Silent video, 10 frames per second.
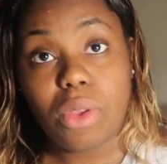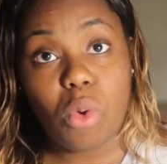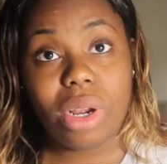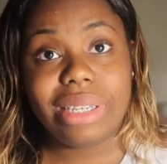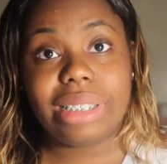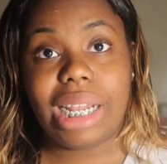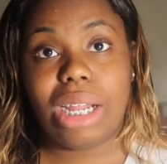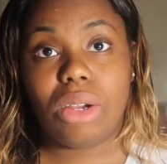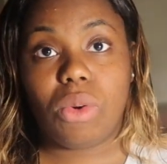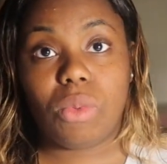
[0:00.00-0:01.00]
orders
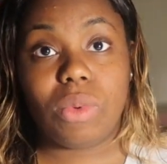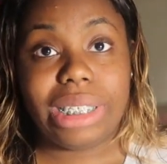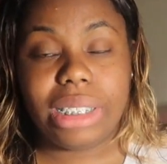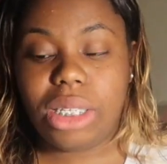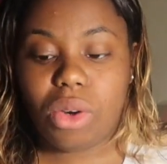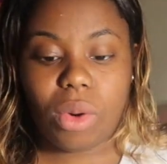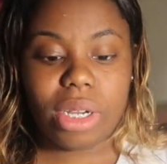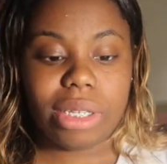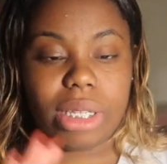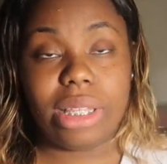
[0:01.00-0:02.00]
that I recently
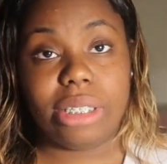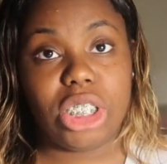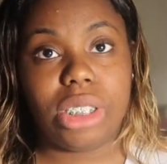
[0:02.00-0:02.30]
ordered and they're